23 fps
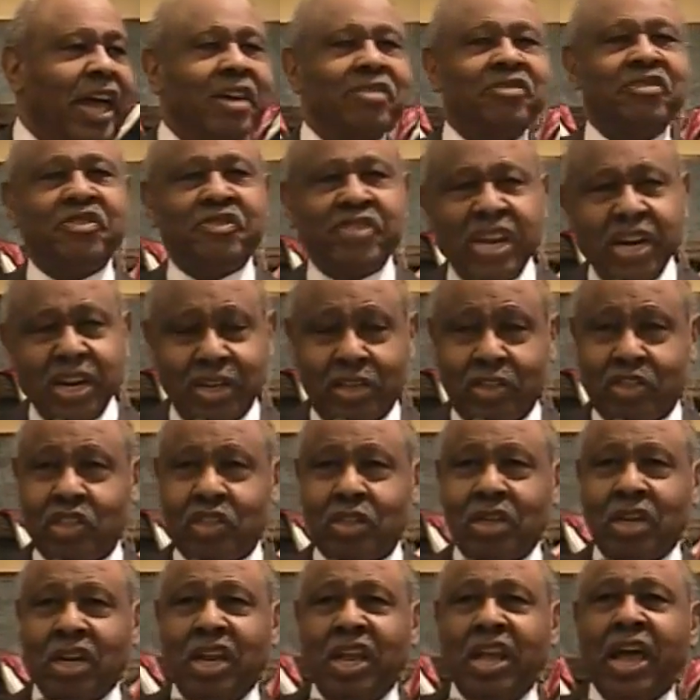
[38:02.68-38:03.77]
and finished,
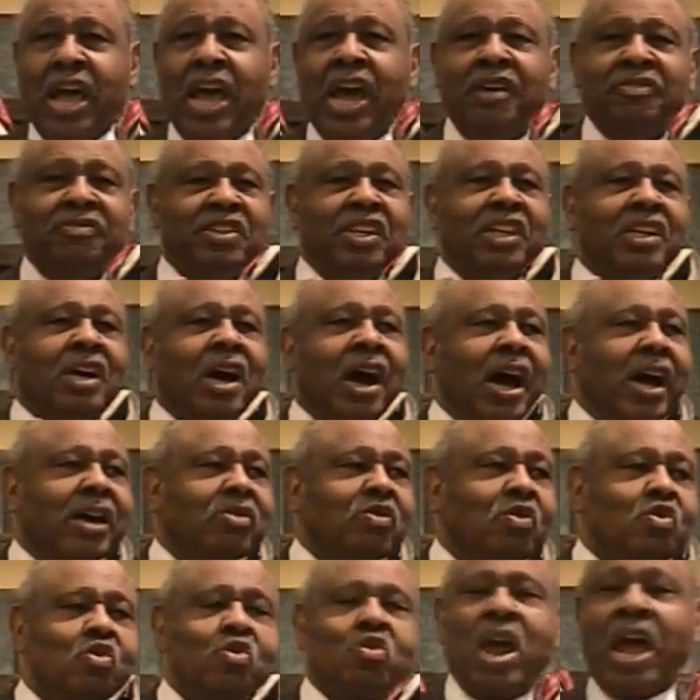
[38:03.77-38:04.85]
after
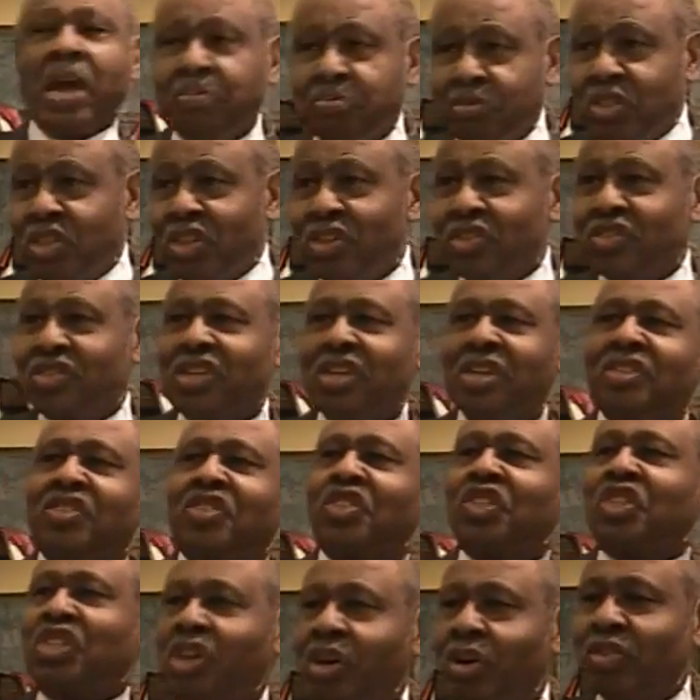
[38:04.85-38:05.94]
God raptures his
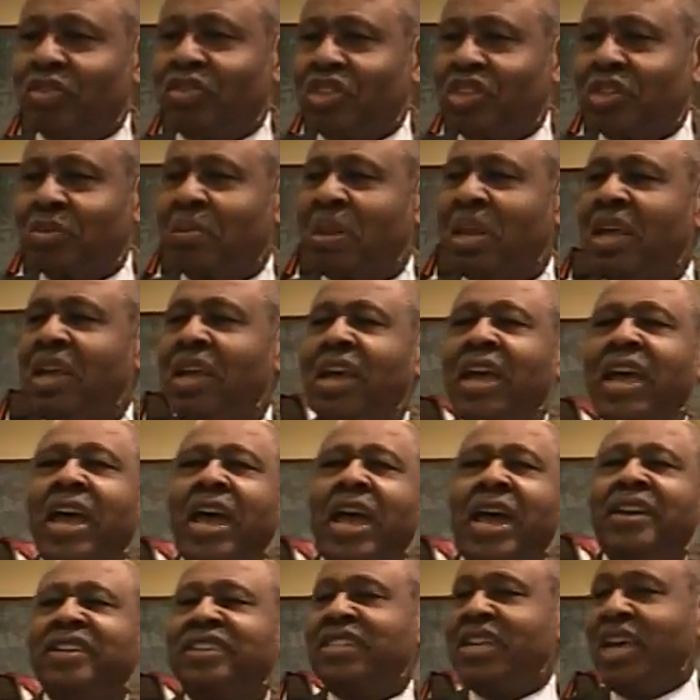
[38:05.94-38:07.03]
church
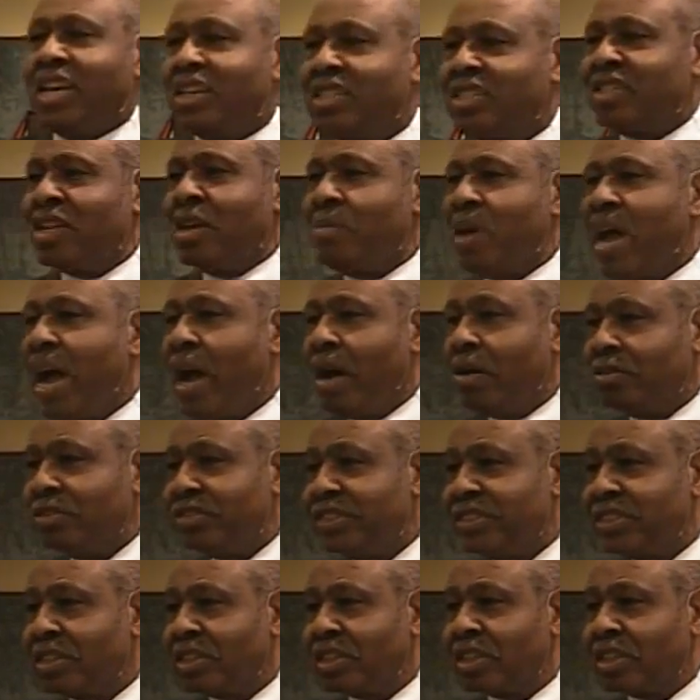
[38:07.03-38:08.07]
and takes them out.